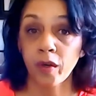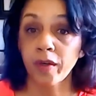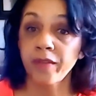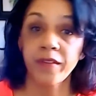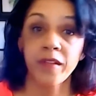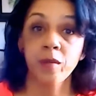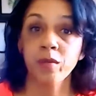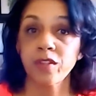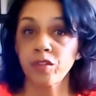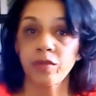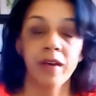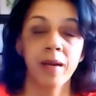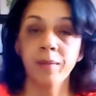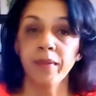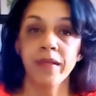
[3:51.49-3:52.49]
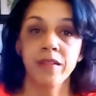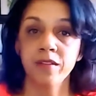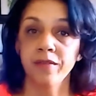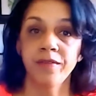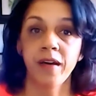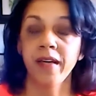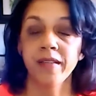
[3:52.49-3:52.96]
or if they were
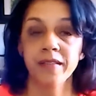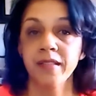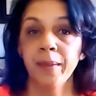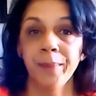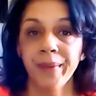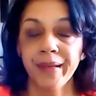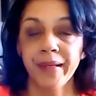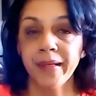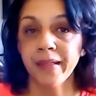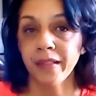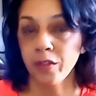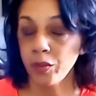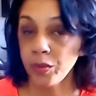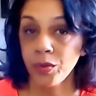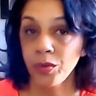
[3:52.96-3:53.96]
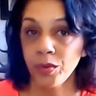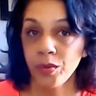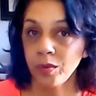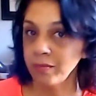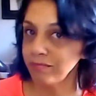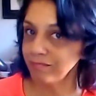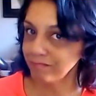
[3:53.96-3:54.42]
scrambling to find somebody
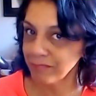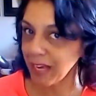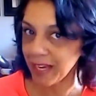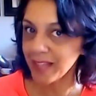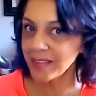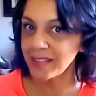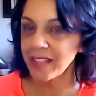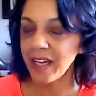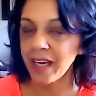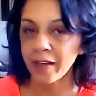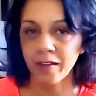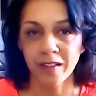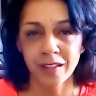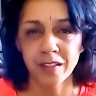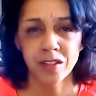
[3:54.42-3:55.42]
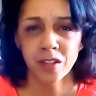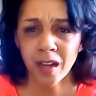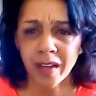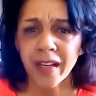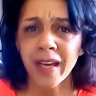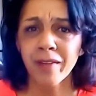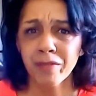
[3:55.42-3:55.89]
who has that, because
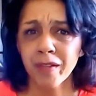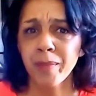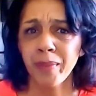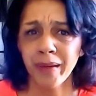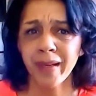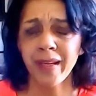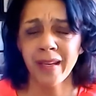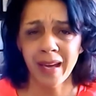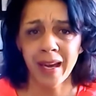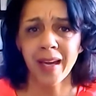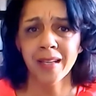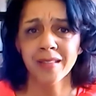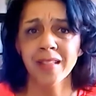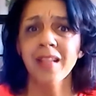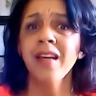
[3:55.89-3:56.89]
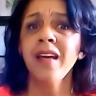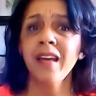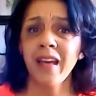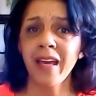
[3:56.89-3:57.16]
not everybody has